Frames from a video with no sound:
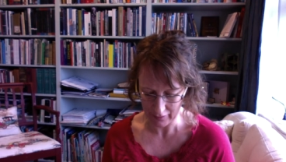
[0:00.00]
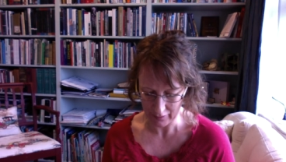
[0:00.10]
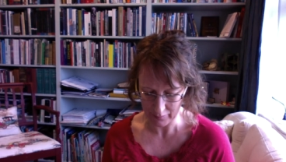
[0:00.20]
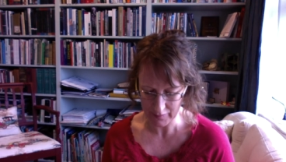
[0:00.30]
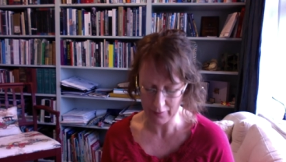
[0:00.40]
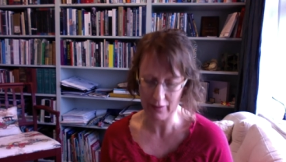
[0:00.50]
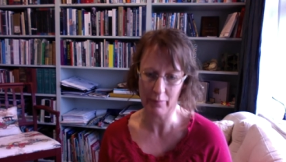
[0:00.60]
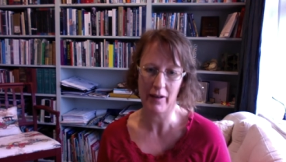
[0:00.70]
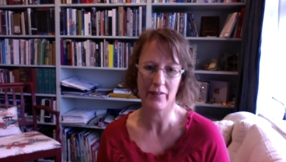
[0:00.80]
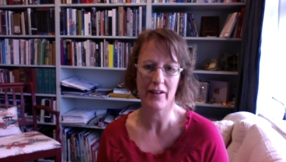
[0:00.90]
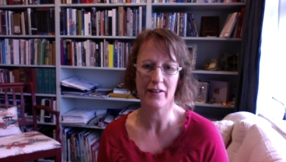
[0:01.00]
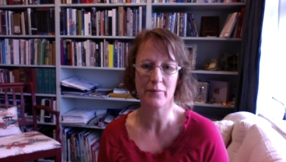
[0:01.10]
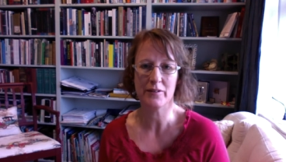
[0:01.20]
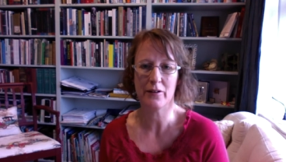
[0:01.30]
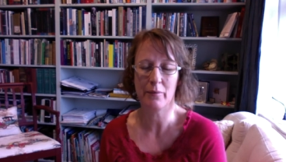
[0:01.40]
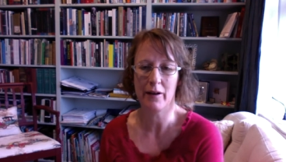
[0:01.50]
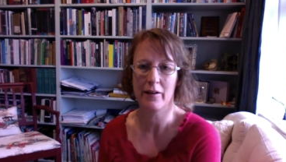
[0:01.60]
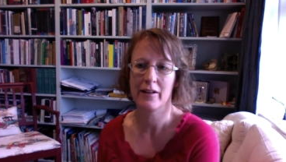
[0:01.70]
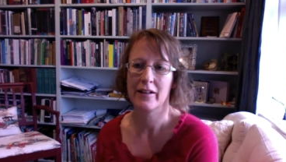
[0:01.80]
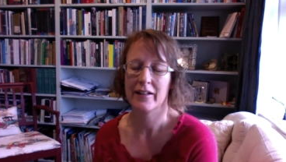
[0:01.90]
I'm sorry about that, and I'm sorry about
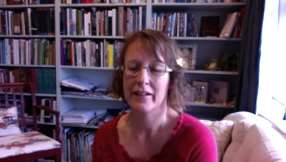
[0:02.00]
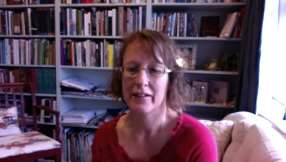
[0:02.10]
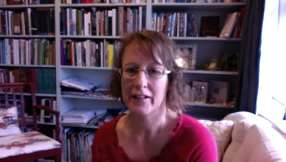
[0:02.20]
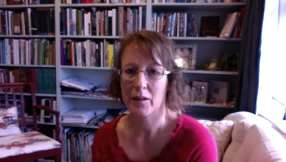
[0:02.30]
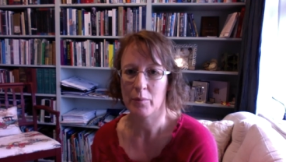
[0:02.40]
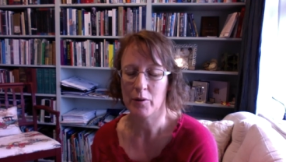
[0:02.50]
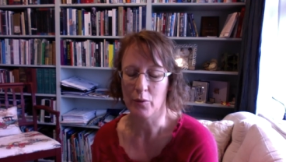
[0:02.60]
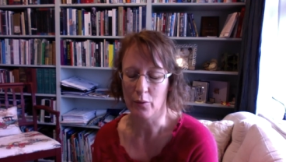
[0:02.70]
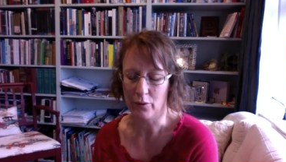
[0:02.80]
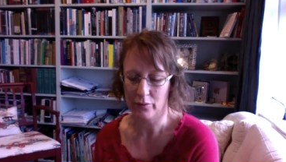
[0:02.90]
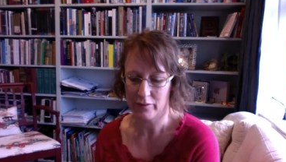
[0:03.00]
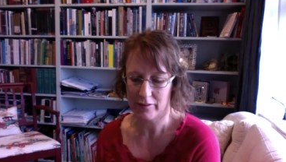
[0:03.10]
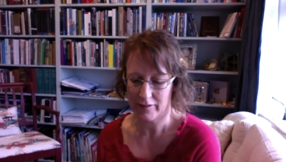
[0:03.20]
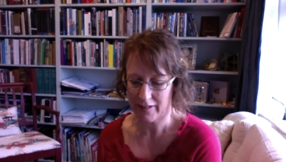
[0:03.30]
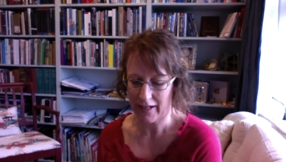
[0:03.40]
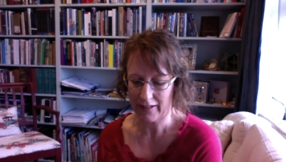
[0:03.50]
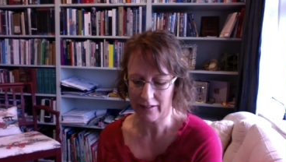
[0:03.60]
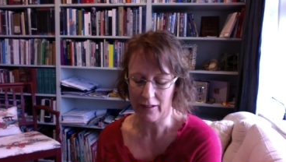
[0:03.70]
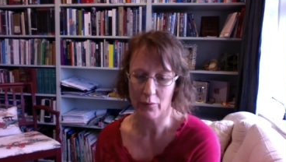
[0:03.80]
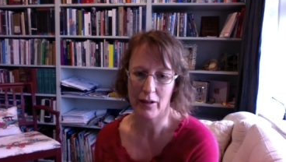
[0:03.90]
keeping you all
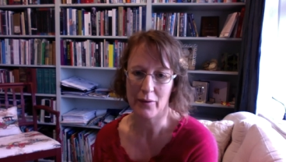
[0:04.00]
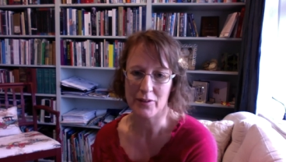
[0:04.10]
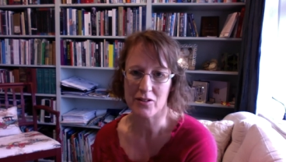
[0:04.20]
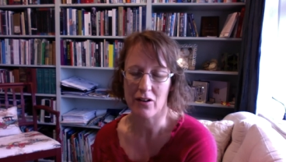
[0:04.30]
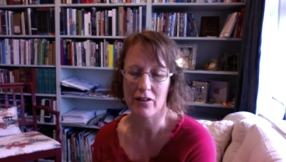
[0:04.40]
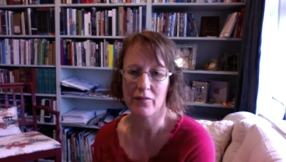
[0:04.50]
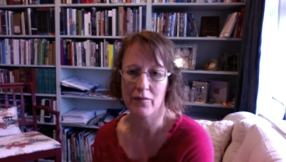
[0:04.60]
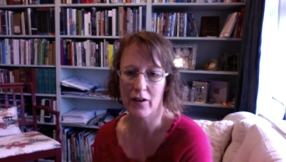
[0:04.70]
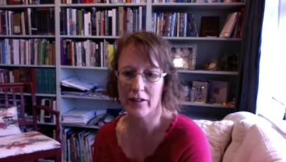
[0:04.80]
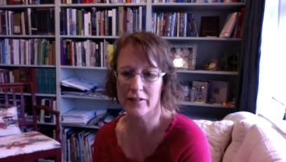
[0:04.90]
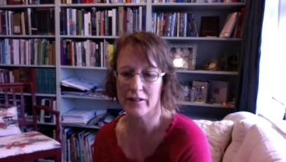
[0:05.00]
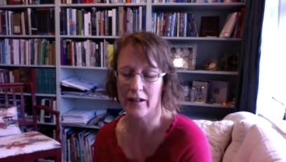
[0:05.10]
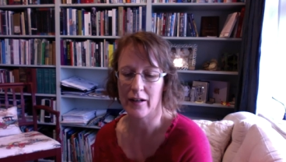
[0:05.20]
dangling while I was trying to find